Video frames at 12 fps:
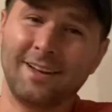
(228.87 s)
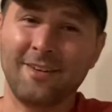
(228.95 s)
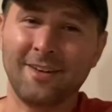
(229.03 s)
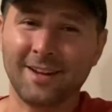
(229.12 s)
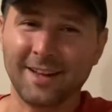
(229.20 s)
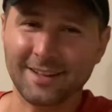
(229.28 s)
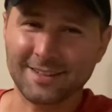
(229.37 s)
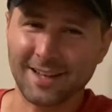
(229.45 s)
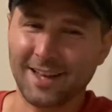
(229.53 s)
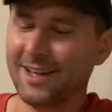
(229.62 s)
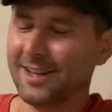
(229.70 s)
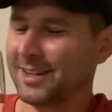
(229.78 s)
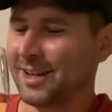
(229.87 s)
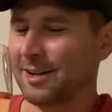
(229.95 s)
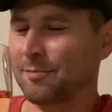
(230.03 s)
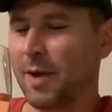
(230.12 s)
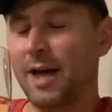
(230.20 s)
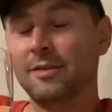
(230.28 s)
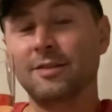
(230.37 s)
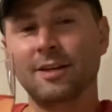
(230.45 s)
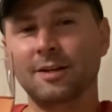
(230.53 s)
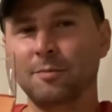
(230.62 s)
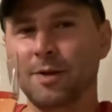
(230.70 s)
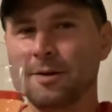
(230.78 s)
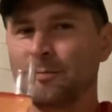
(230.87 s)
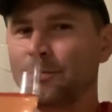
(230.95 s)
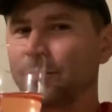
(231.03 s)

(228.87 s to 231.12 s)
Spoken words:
That's not a bad thing, but